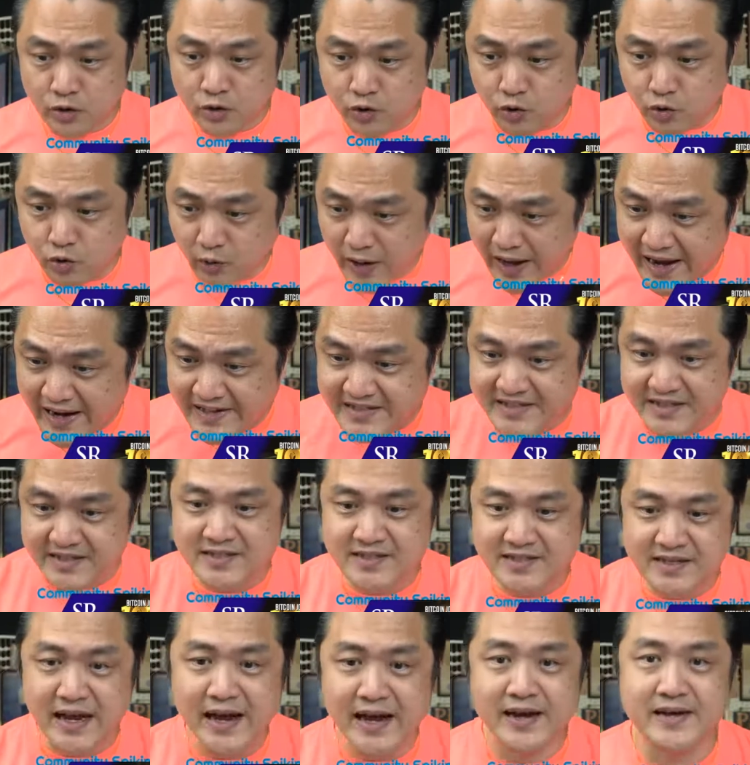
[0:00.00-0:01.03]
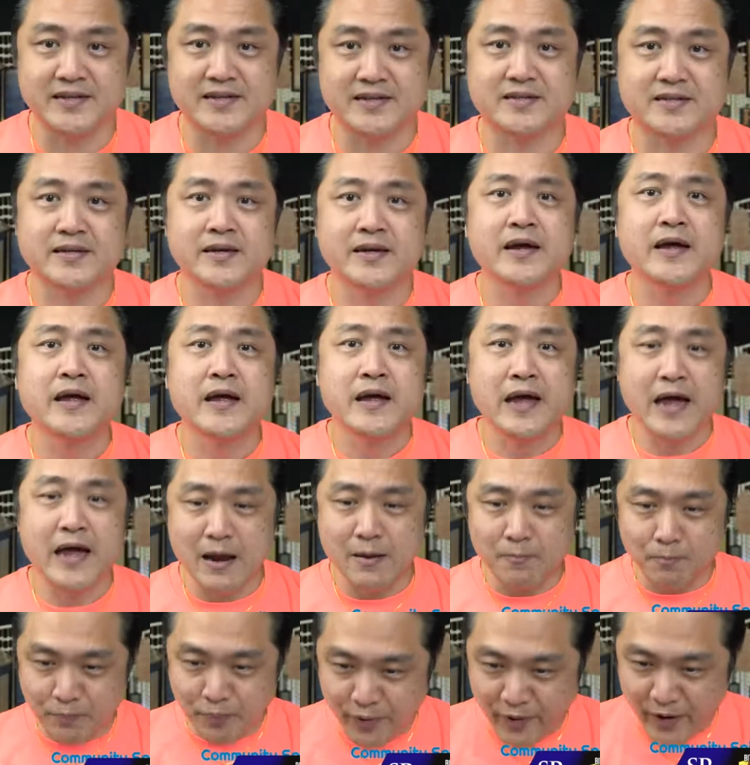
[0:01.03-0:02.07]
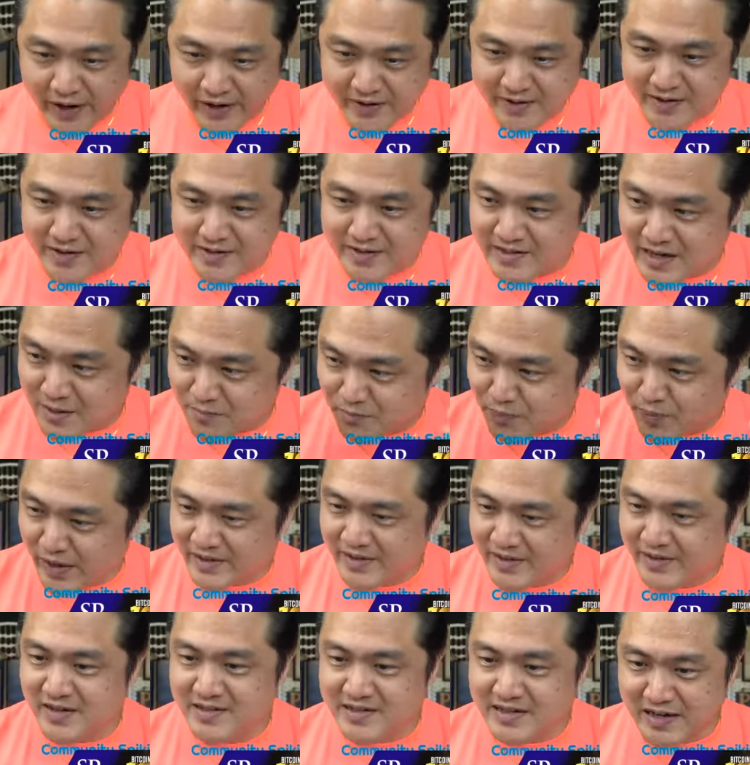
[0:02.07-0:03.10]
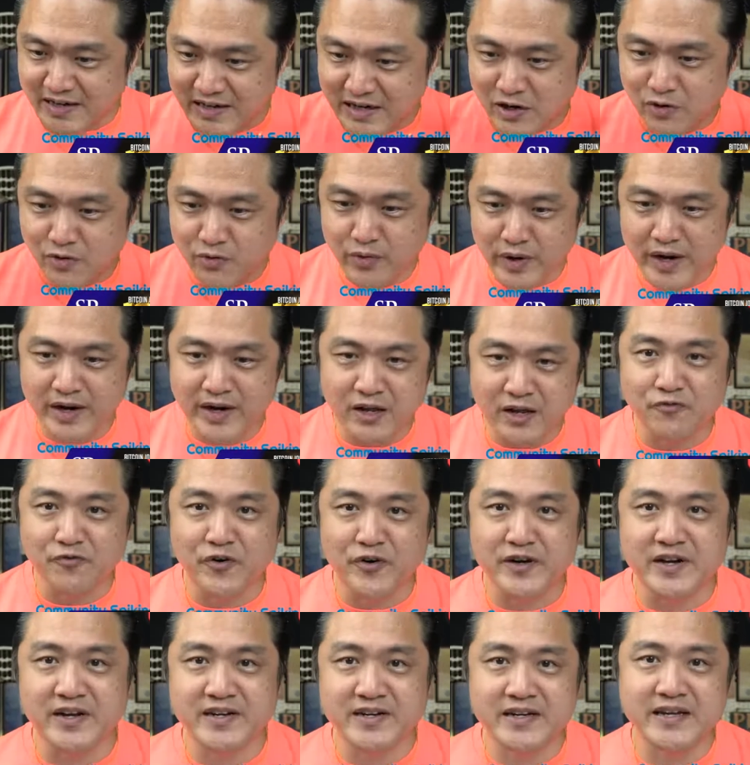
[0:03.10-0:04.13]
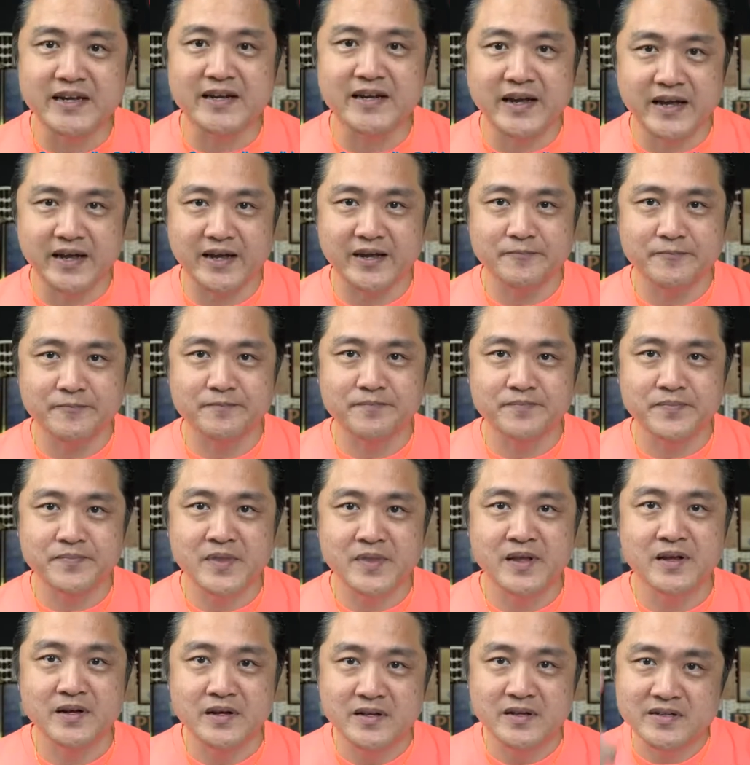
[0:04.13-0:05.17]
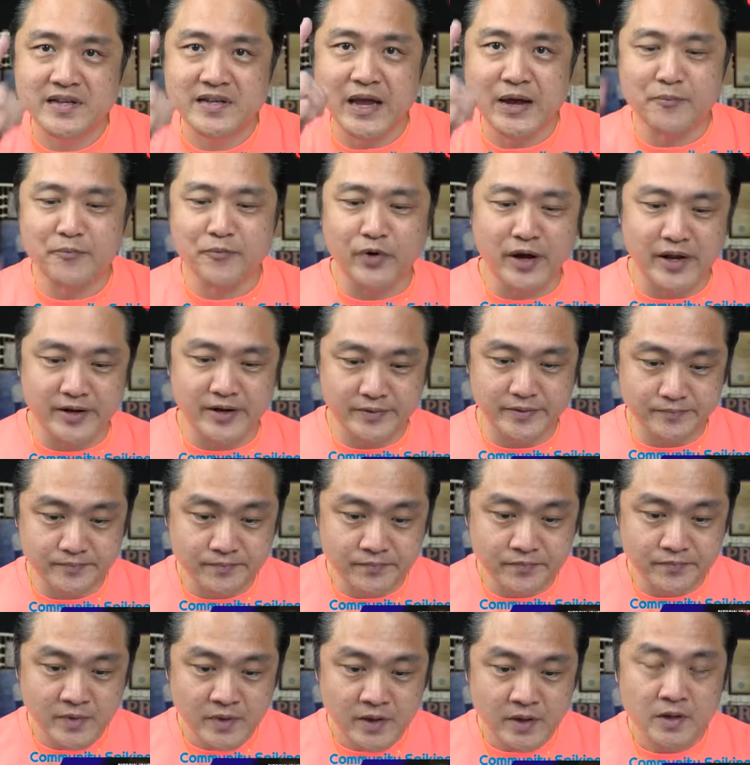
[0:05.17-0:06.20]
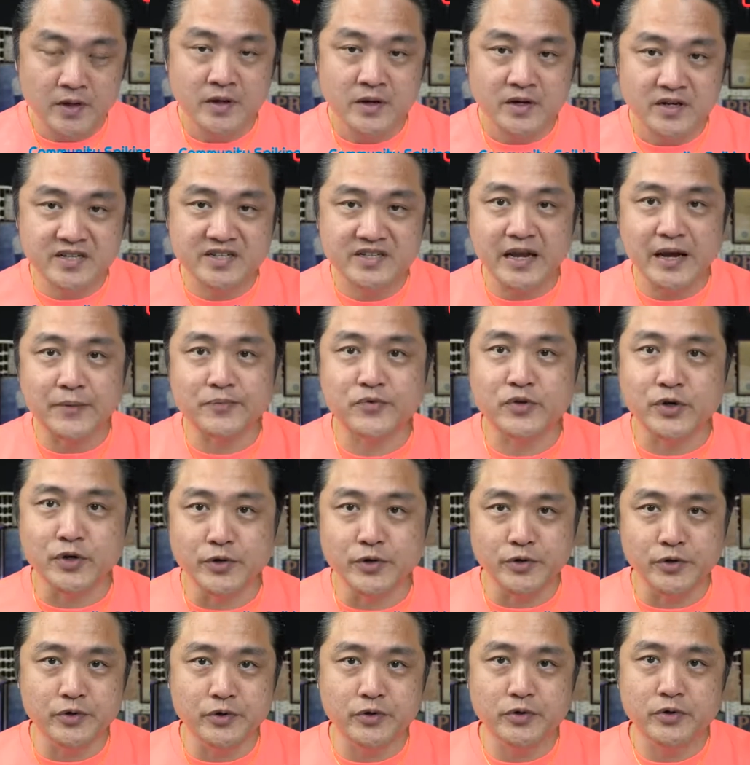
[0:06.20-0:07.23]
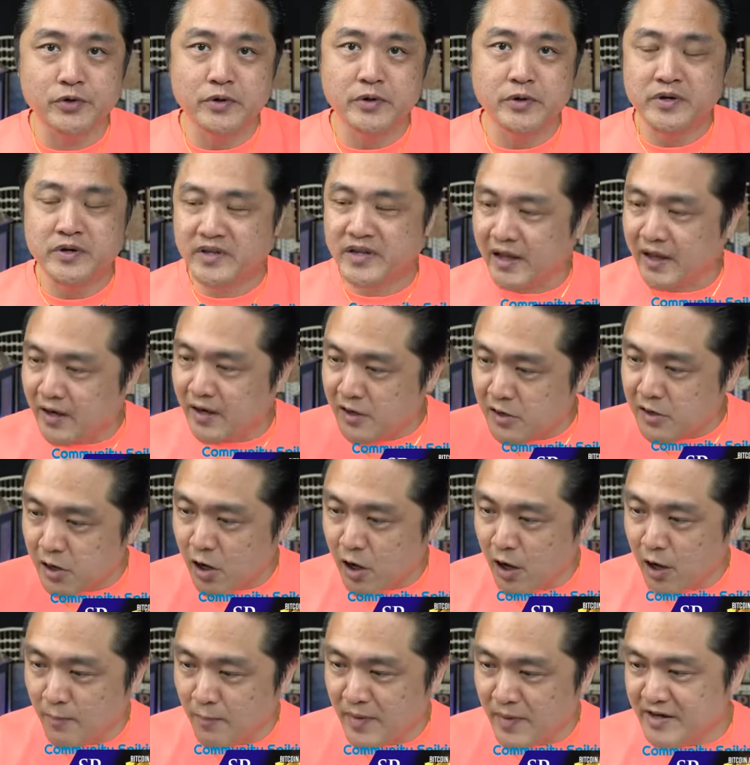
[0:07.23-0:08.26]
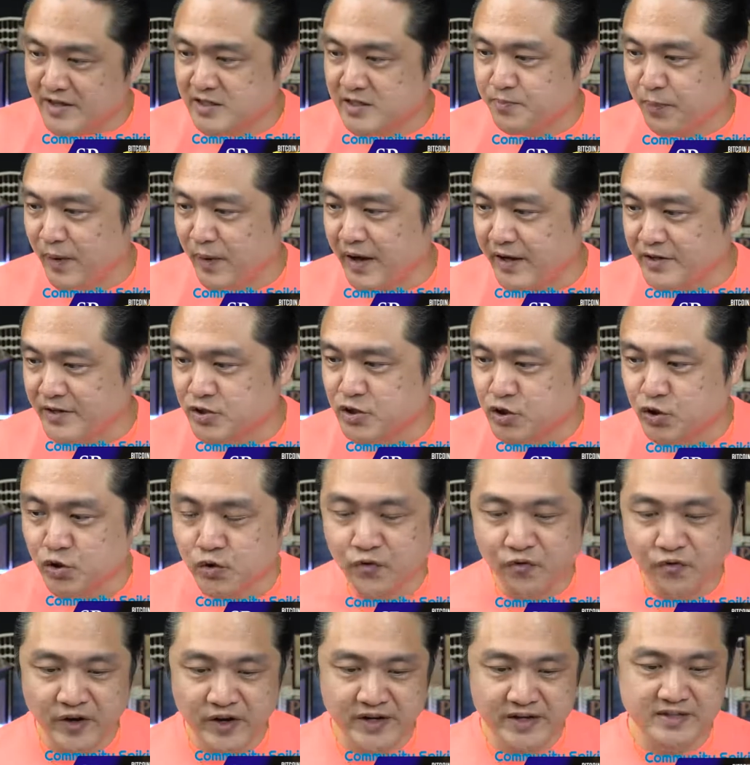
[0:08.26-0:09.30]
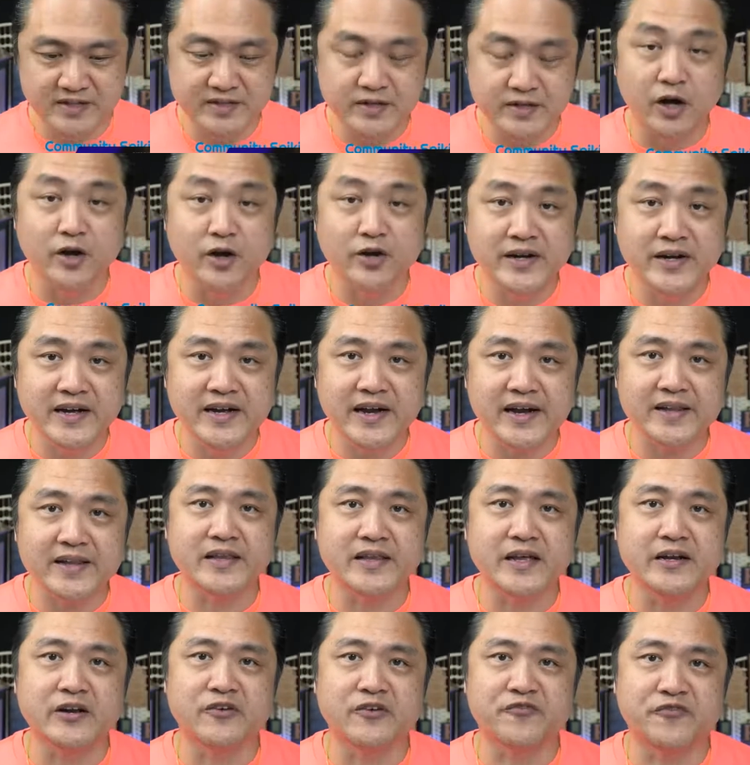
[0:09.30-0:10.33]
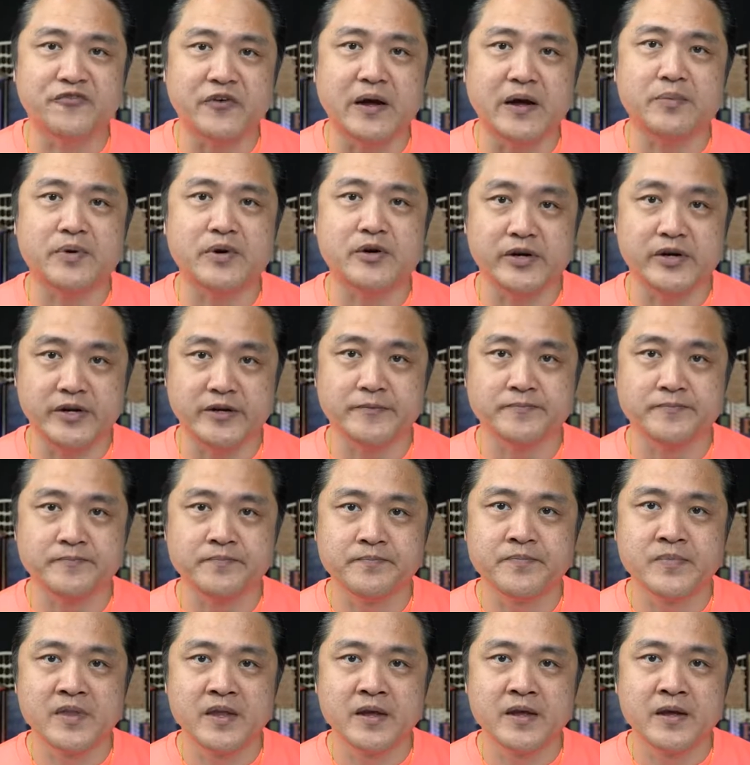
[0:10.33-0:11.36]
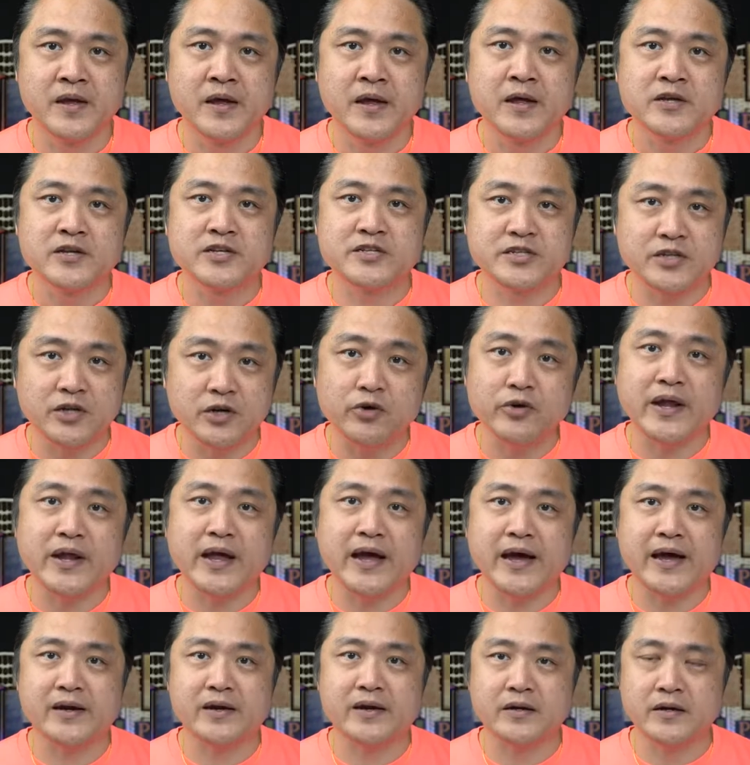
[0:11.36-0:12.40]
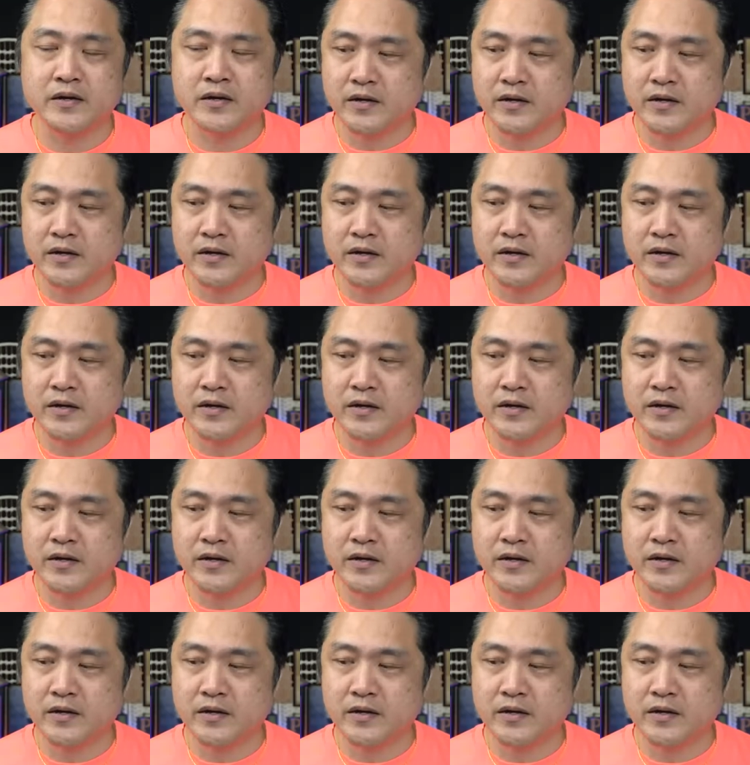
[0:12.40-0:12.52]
to exercise and practice until you're ready for the D-Day. Step one. Step two, the law must pass through first on the 18th of February so that